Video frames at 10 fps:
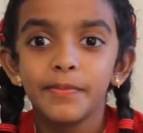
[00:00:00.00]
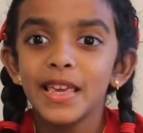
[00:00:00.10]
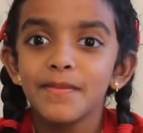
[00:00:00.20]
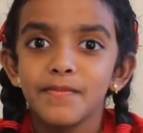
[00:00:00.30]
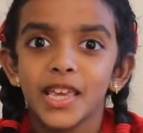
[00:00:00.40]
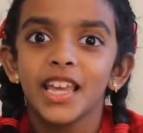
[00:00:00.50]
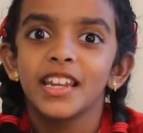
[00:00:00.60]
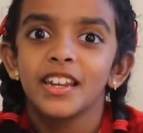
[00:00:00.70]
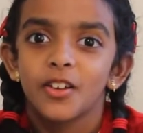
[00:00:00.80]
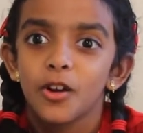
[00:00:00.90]
be
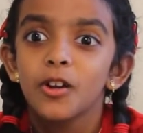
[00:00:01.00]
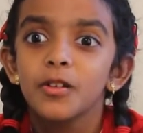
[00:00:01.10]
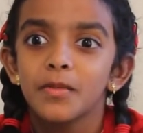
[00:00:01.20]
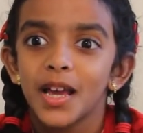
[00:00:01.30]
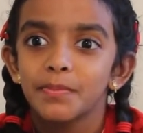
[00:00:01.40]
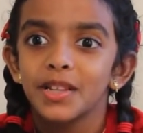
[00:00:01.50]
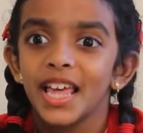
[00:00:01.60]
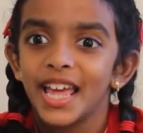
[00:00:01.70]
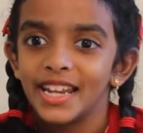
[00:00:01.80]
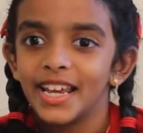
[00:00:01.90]
mean and hurt my
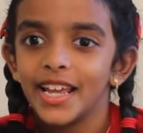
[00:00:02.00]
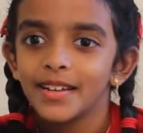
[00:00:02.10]
planet.